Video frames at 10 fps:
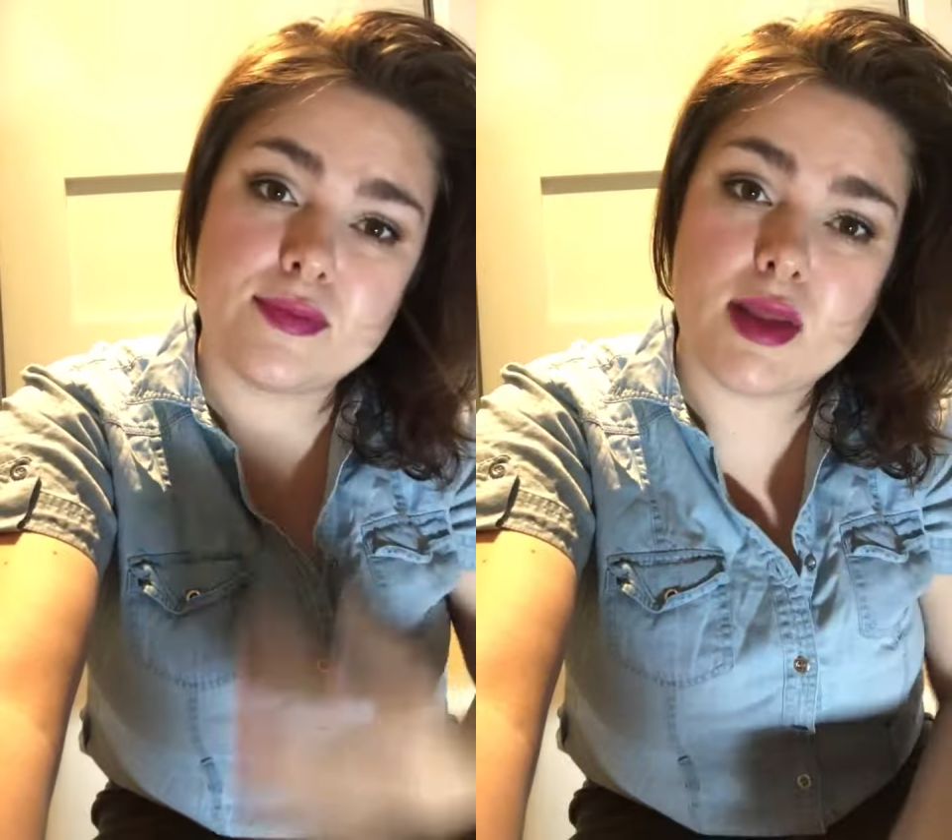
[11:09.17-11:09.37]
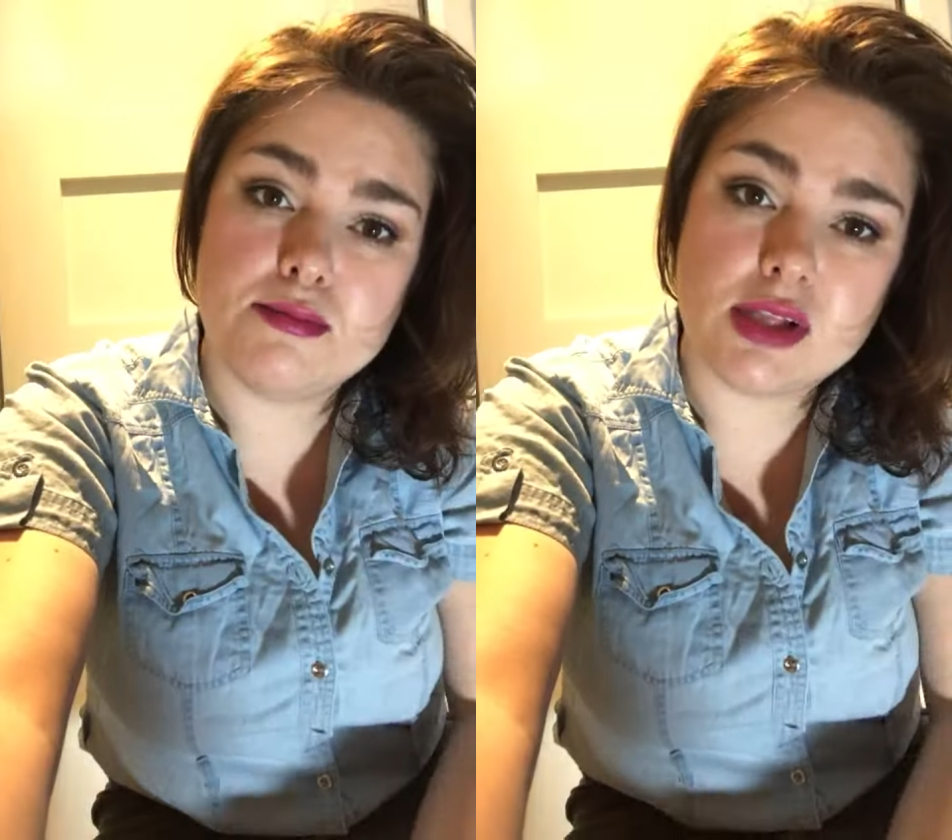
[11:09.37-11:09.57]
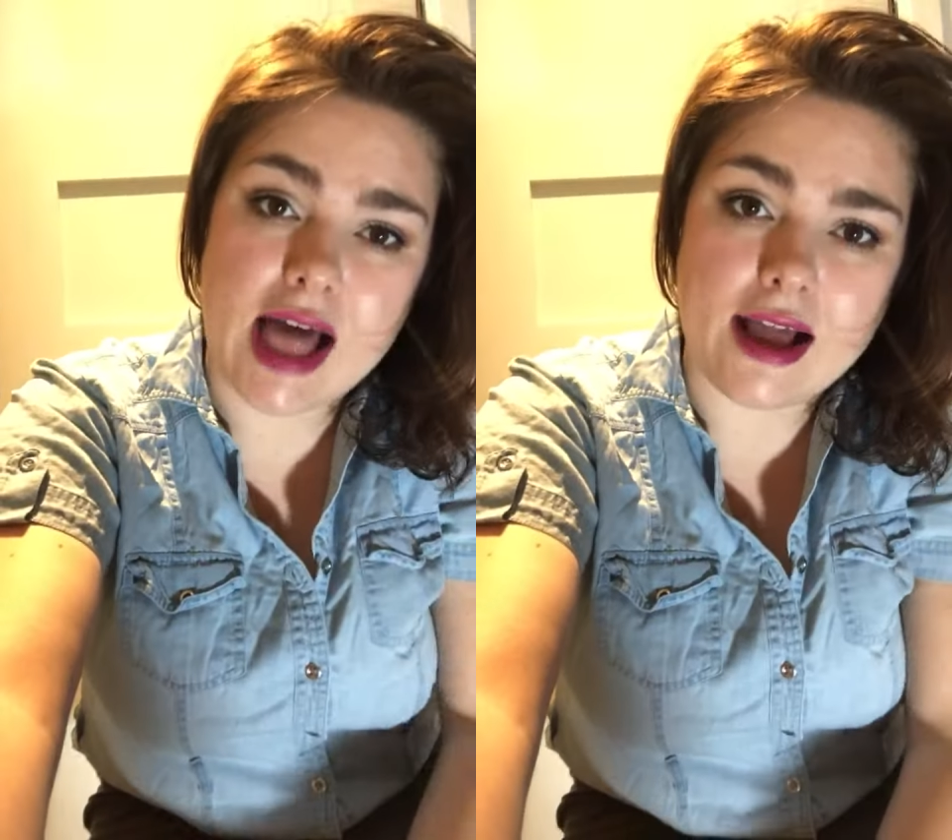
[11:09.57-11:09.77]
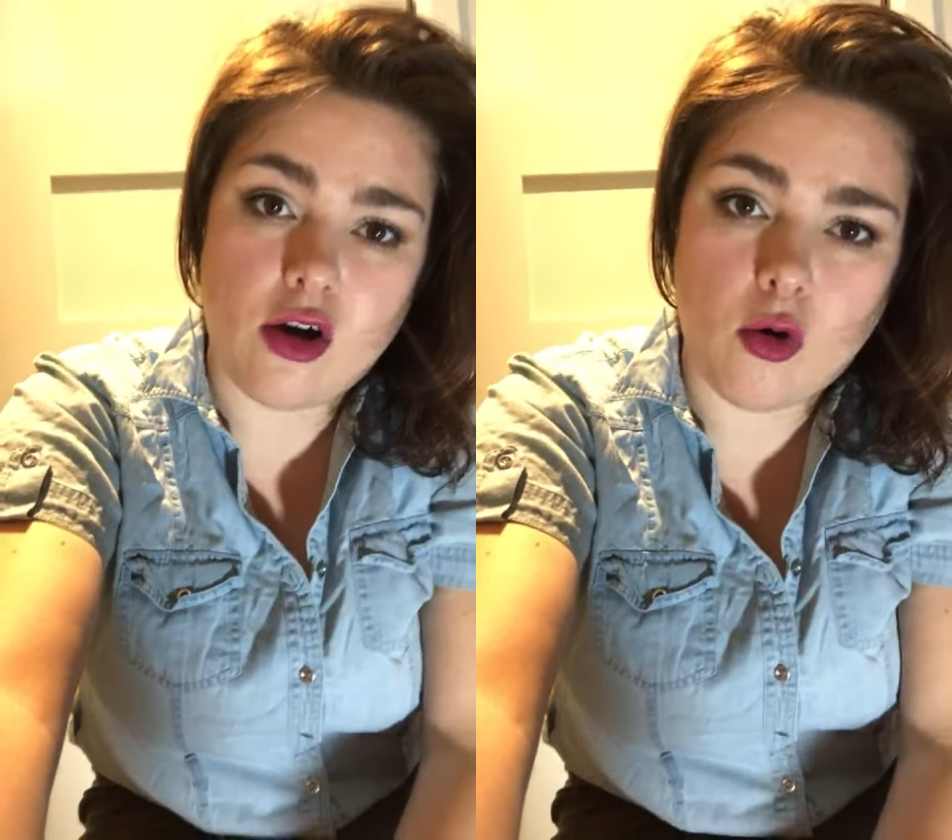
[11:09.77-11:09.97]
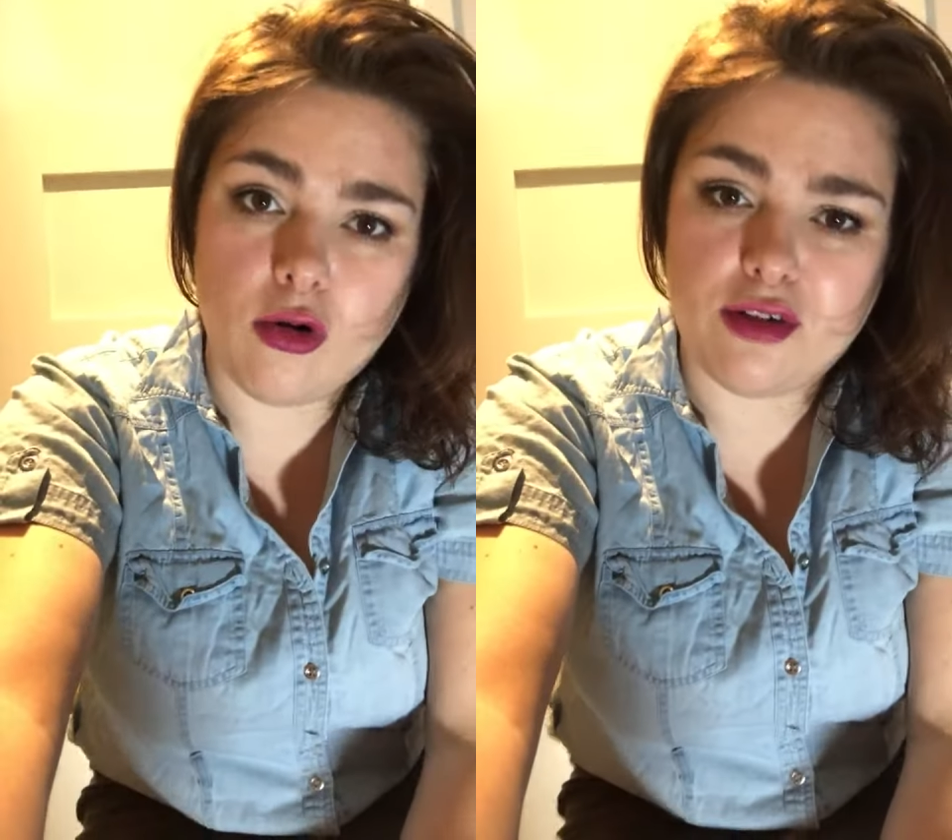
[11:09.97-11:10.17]
black
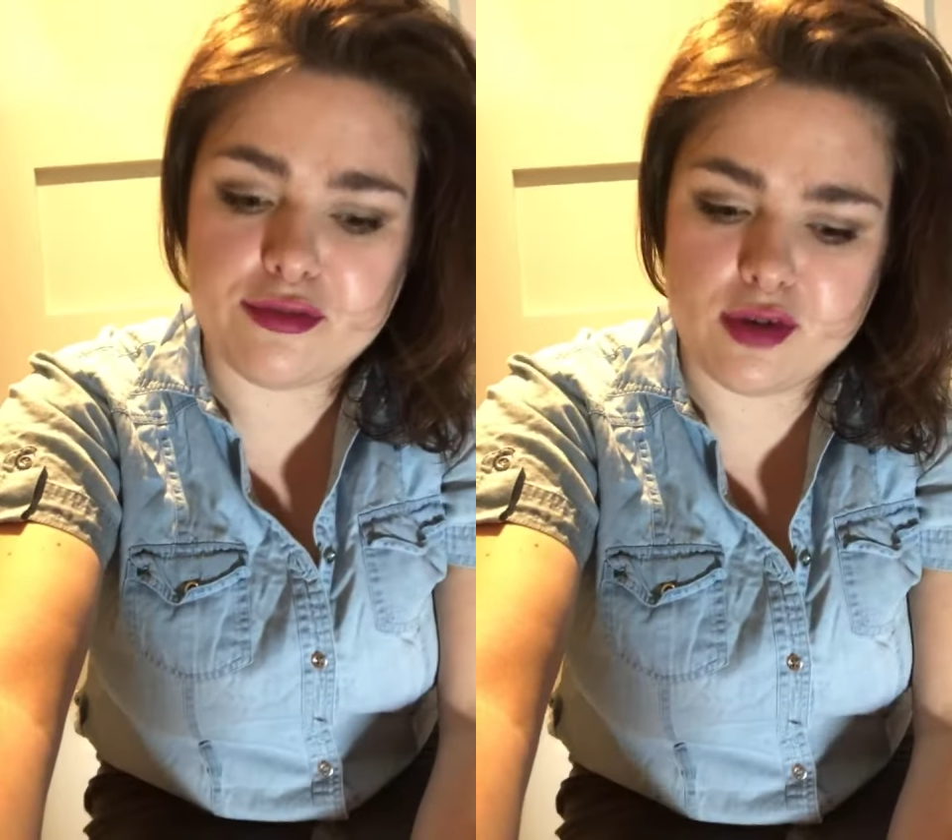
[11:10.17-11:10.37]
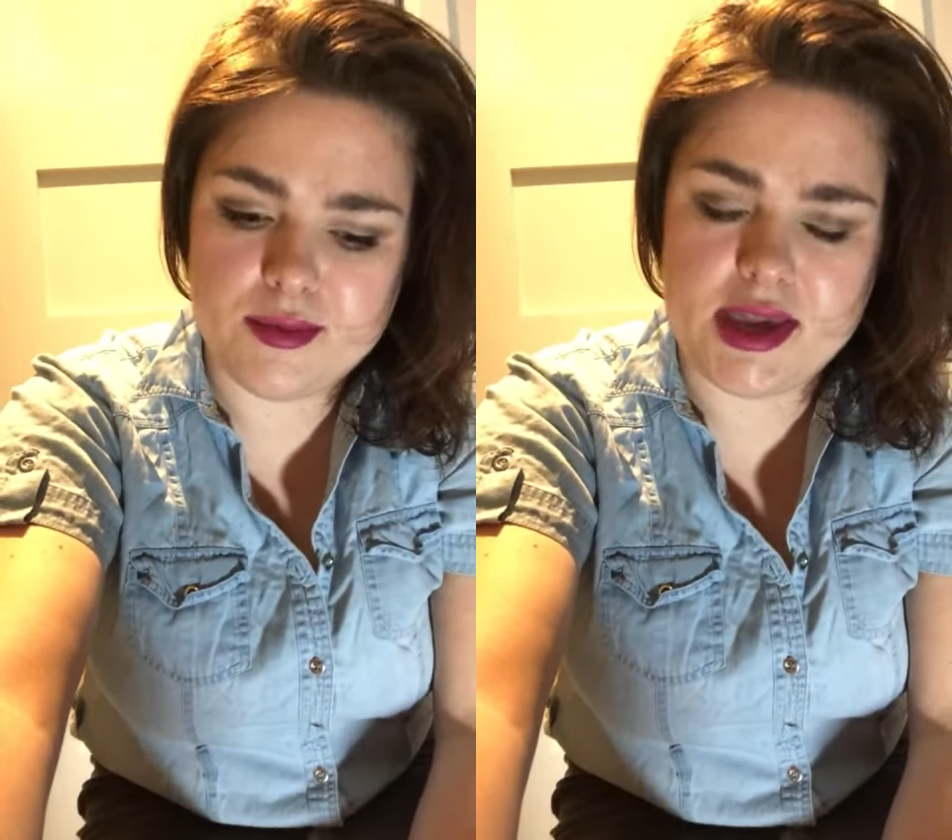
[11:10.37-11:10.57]
hole for me,